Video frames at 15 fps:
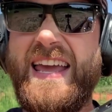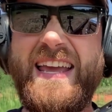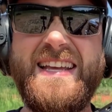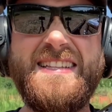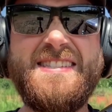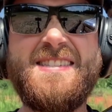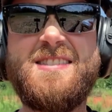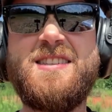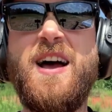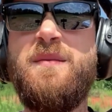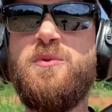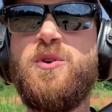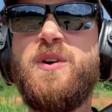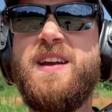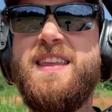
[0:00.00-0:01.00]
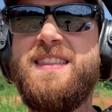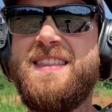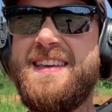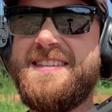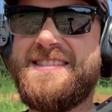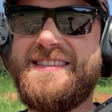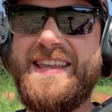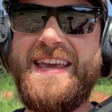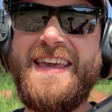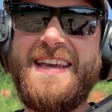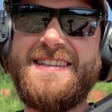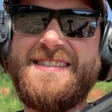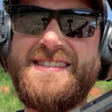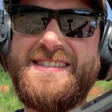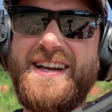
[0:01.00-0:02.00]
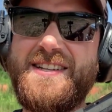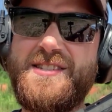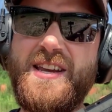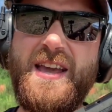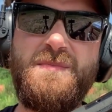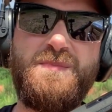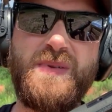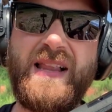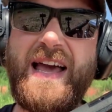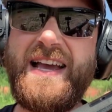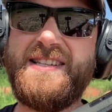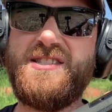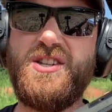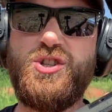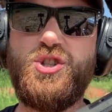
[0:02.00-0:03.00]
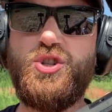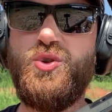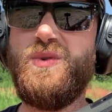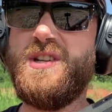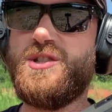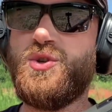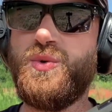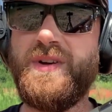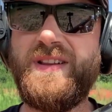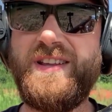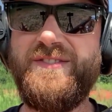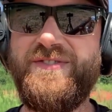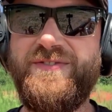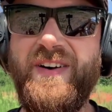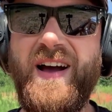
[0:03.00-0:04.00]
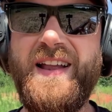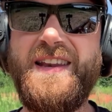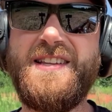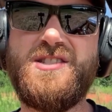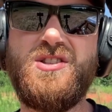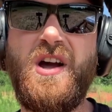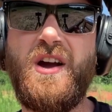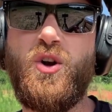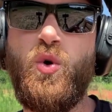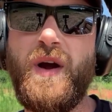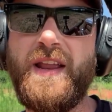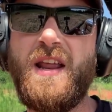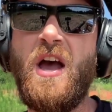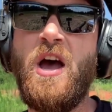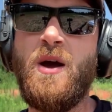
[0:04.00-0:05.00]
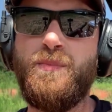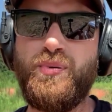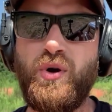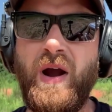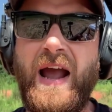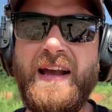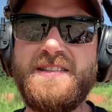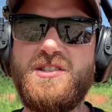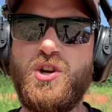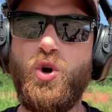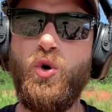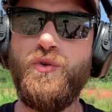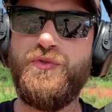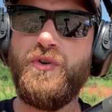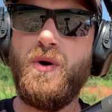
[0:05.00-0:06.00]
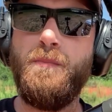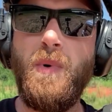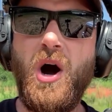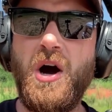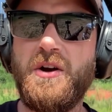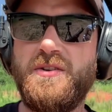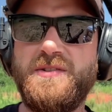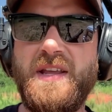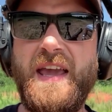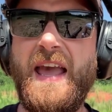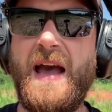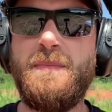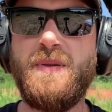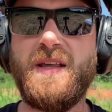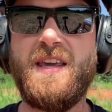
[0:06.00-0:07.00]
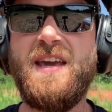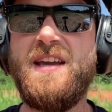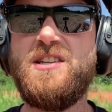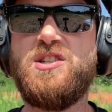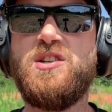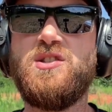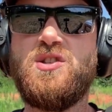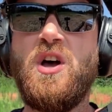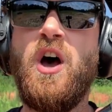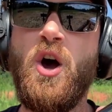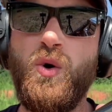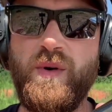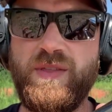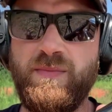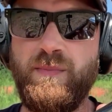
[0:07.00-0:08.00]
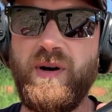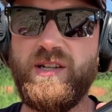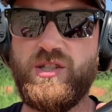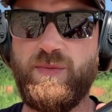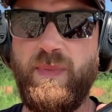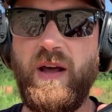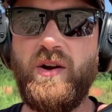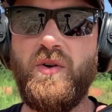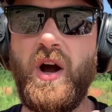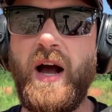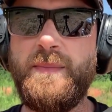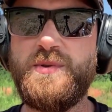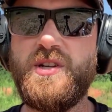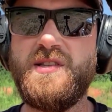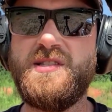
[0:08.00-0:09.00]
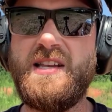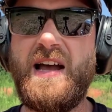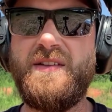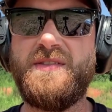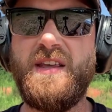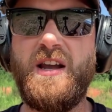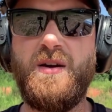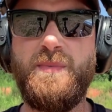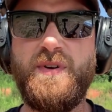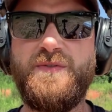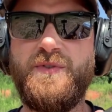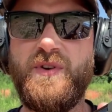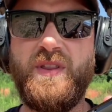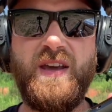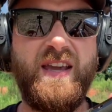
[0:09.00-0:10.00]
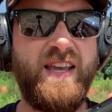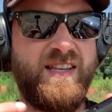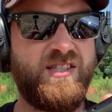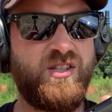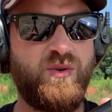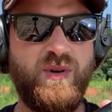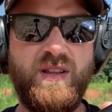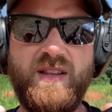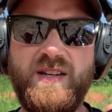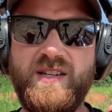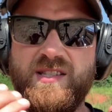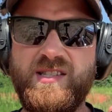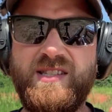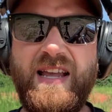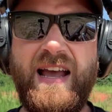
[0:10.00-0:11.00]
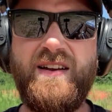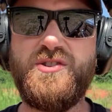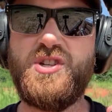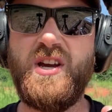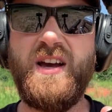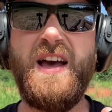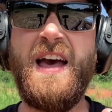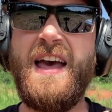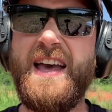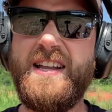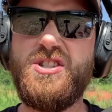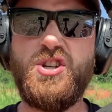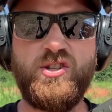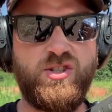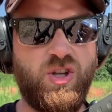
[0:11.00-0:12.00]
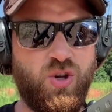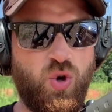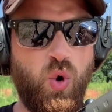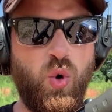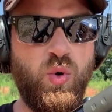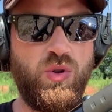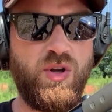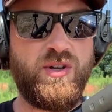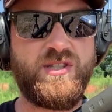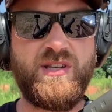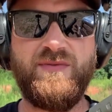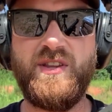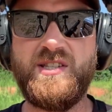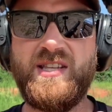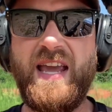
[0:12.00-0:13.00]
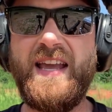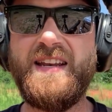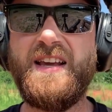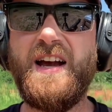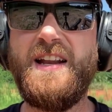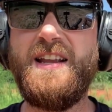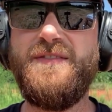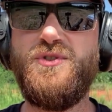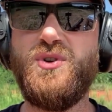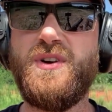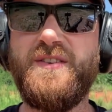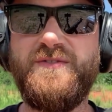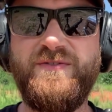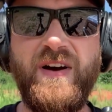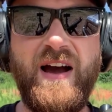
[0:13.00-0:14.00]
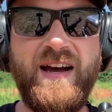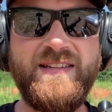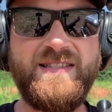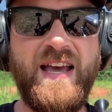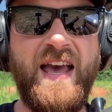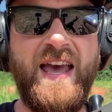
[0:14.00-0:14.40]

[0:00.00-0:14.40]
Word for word: in summary, this thing is such a blast to shoot. It's really fun. It's not quite practical for modern day applications with much better options out there. But for the history, the nostalgia, and just the cool looks of this handgun, if you can find